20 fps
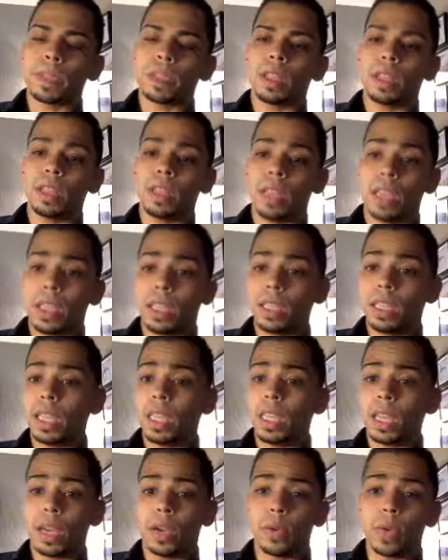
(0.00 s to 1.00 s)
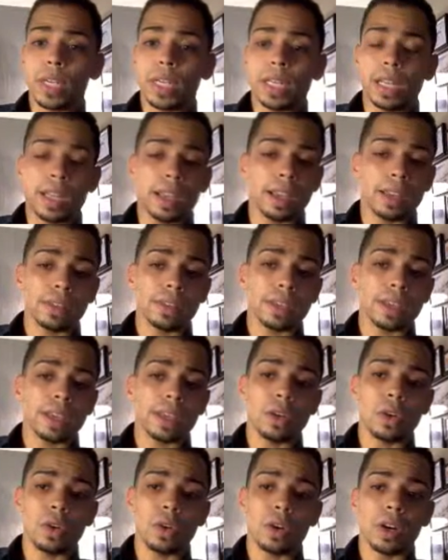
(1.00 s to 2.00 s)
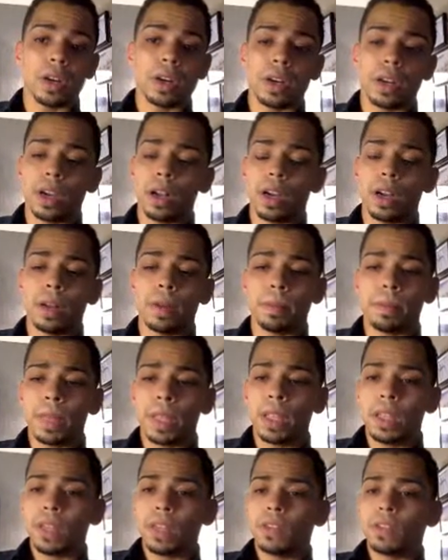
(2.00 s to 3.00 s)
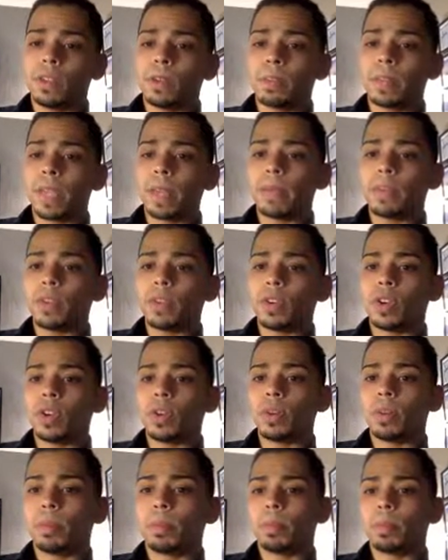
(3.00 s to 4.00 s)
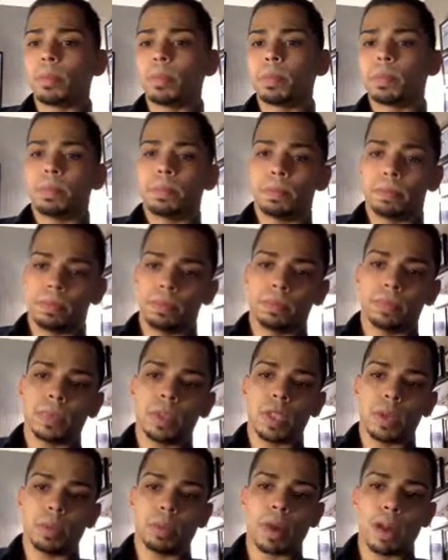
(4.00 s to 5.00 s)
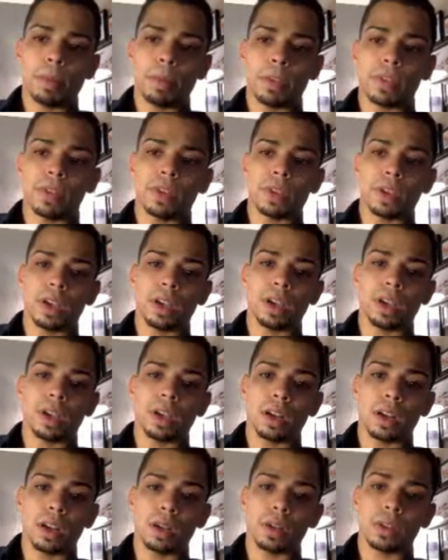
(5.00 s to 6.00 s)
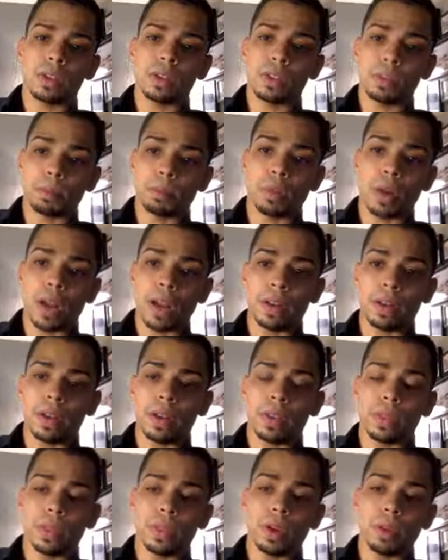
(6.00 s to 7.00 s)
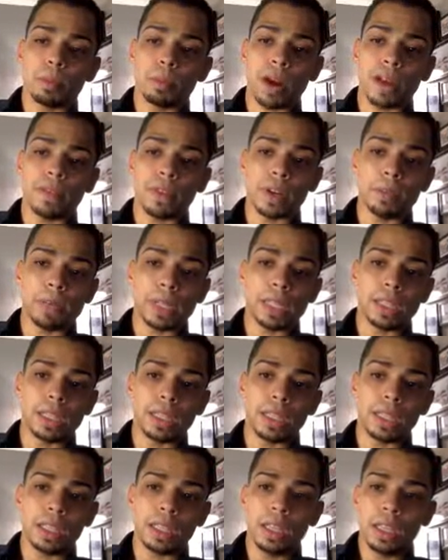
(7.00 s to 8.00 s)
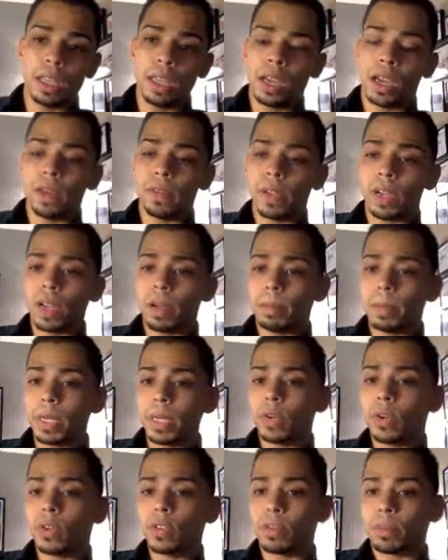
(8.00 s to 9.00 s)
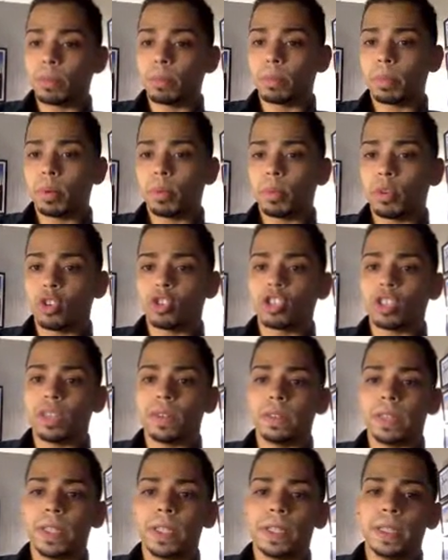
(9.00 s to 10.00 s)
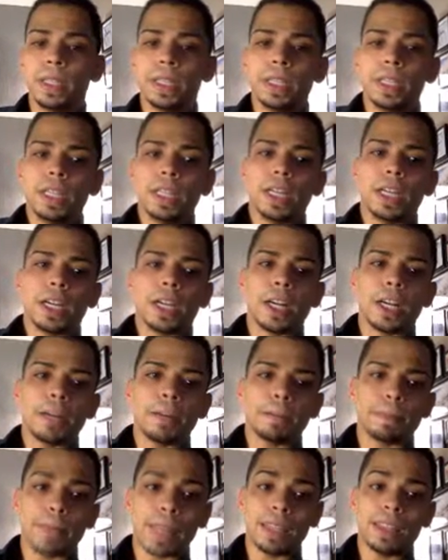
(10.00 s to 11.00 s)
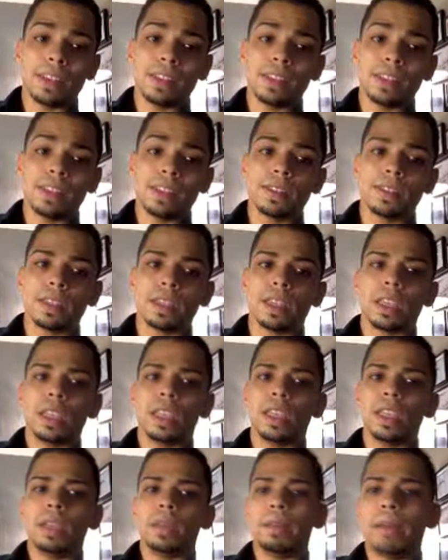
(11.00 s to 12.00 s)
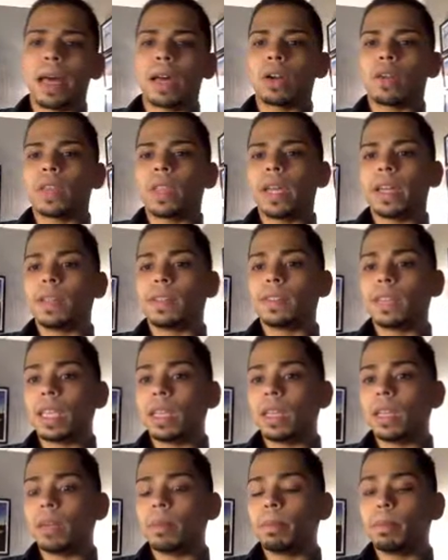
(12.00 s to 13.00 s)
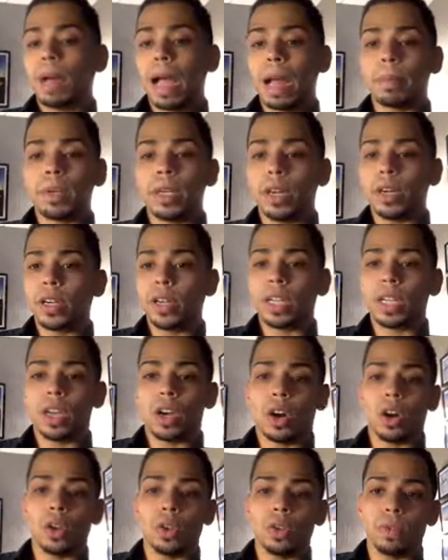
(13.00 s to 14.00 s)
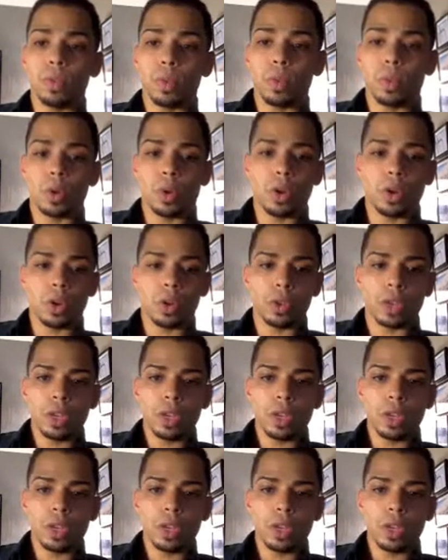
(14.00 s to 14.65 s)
they gain equity, like I said, or sometimes they're promised the profitability of the company or some proportion of it. And this is a model that is gaining popularity all over the world.